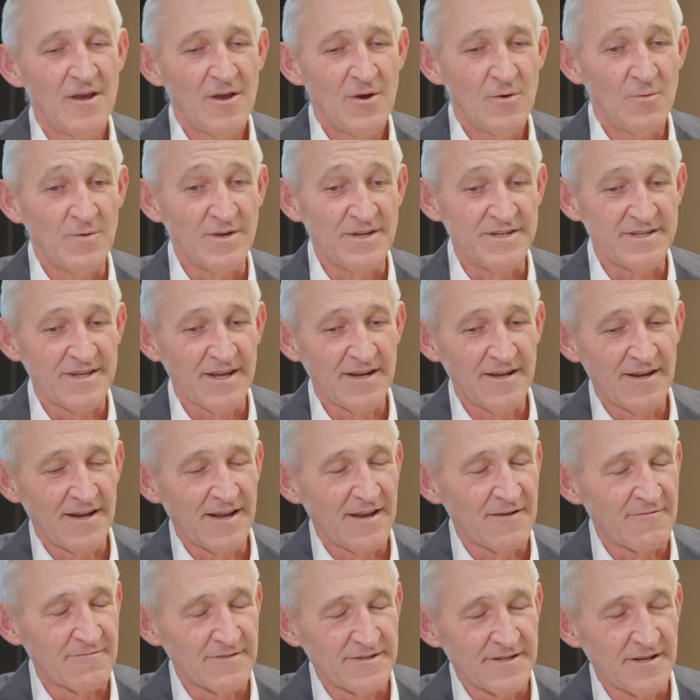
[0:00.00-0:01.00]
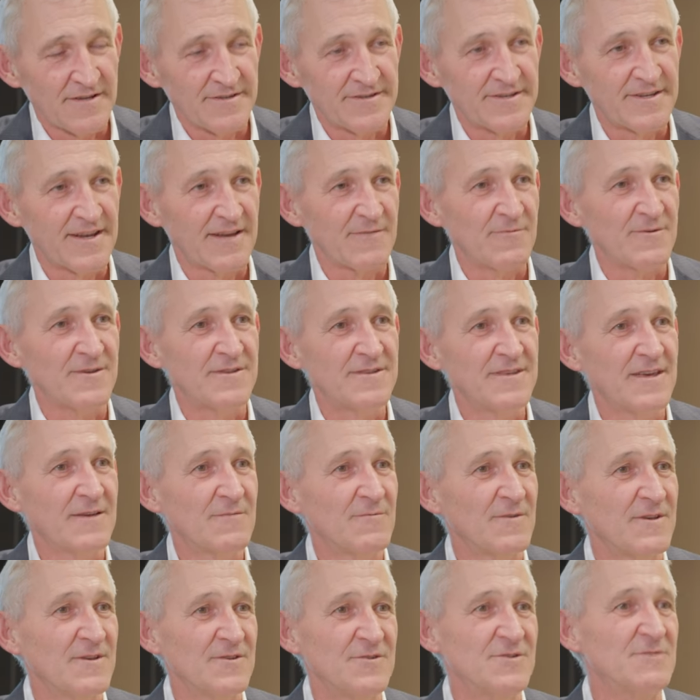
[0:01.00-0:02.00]
We said in our results today, we think
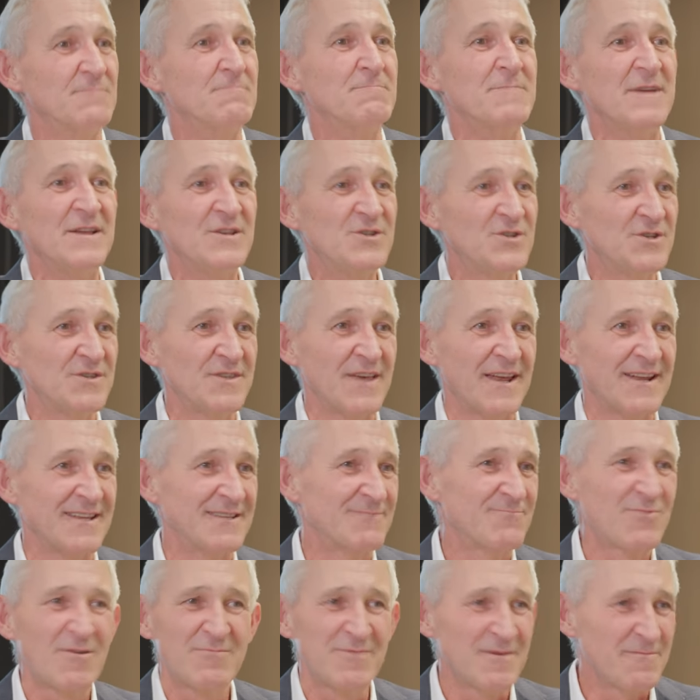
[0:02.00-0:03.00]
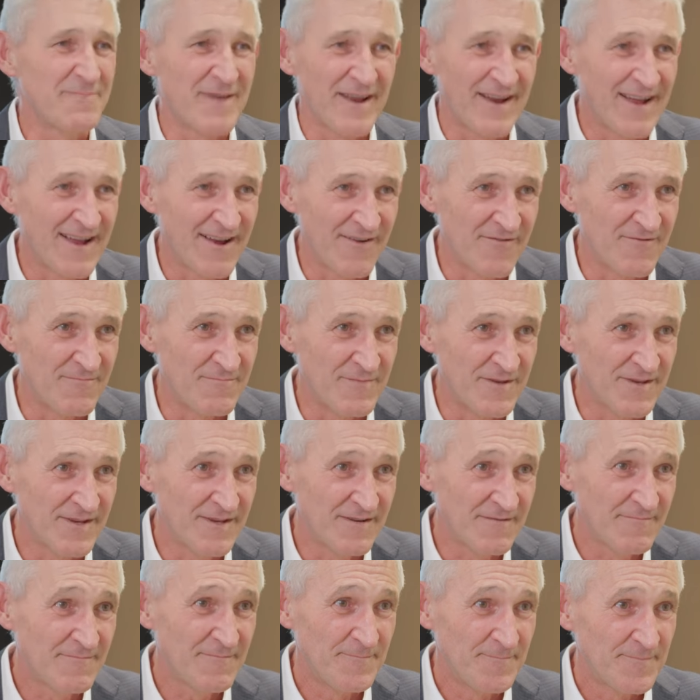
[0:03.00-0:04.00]
when you dimension that, it's probably about 100
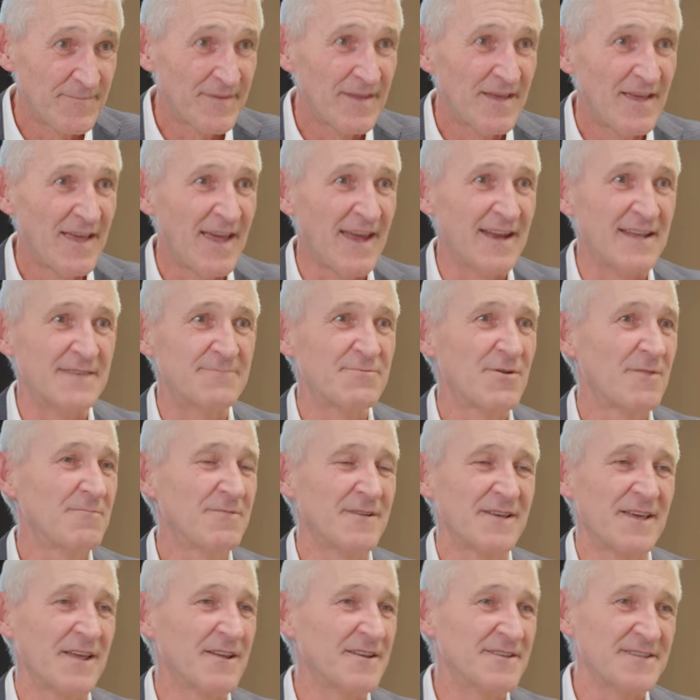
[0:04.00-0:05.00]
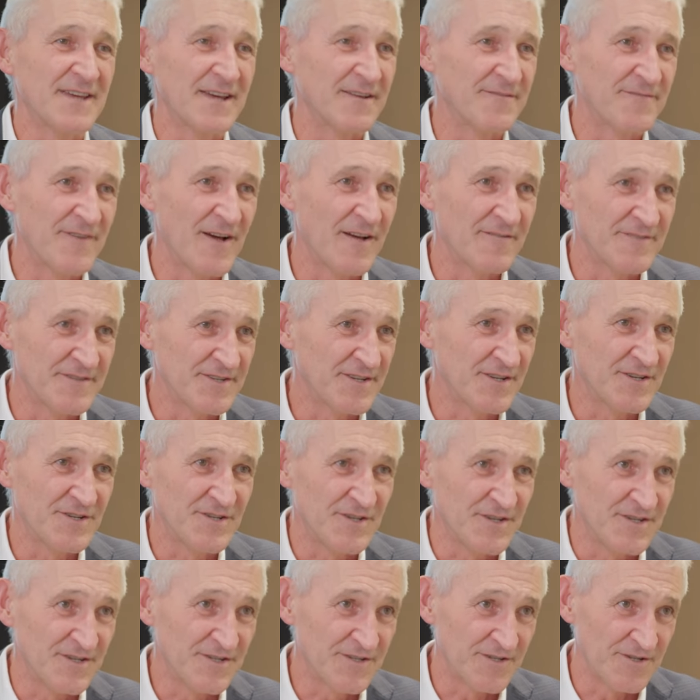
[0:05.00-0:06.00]
million, and it's probably going to take five or six
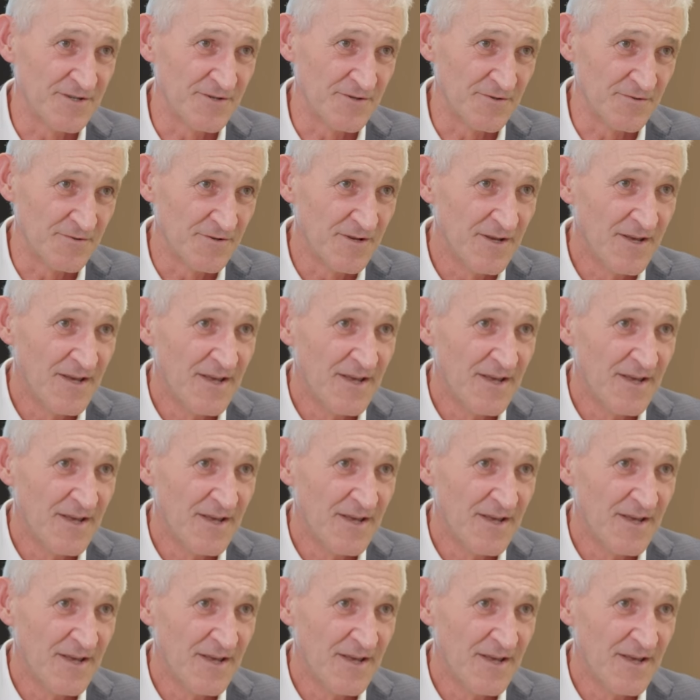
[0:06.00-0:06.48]
years to do.